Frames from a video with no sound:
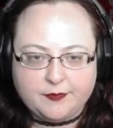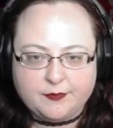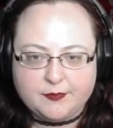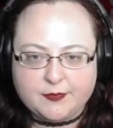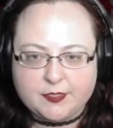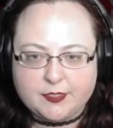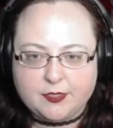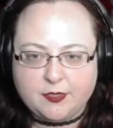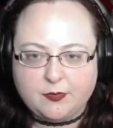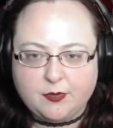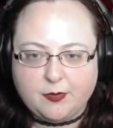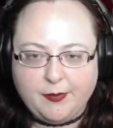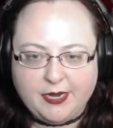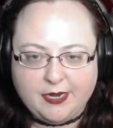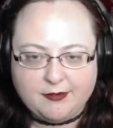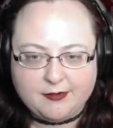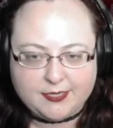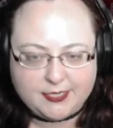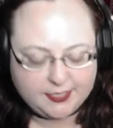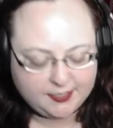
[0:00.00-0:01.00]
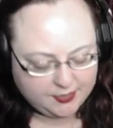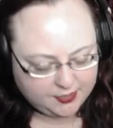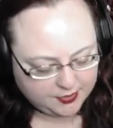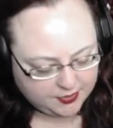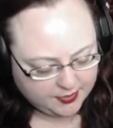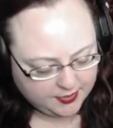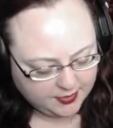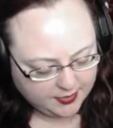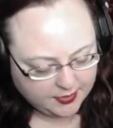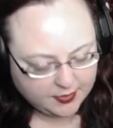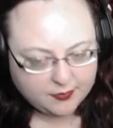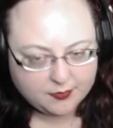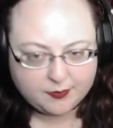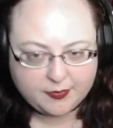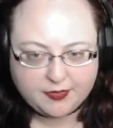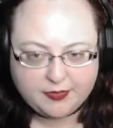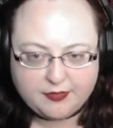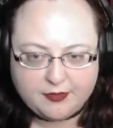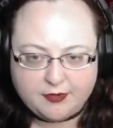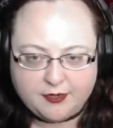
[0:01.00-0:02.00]
So apparent age would be
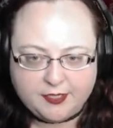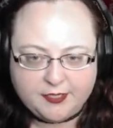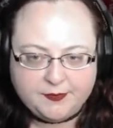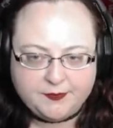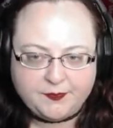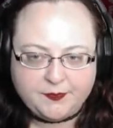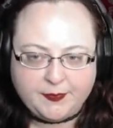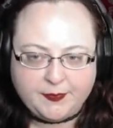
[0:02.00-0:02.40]
30.